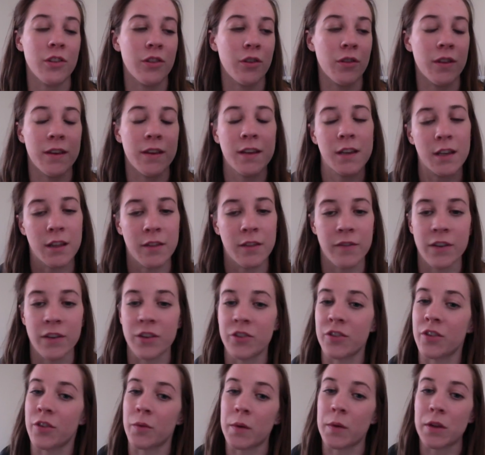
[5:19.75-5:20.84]
So the text
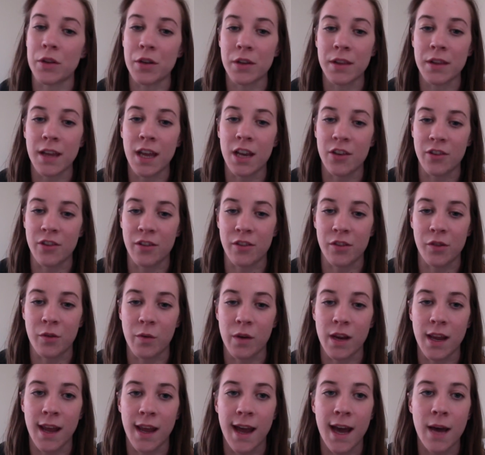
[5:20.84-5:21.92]
features we looked at, just to
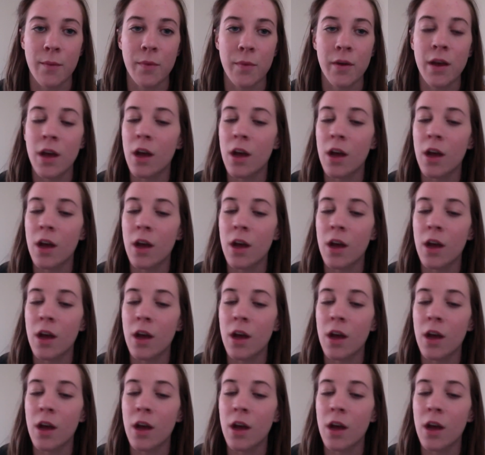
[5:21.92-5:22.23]
recap,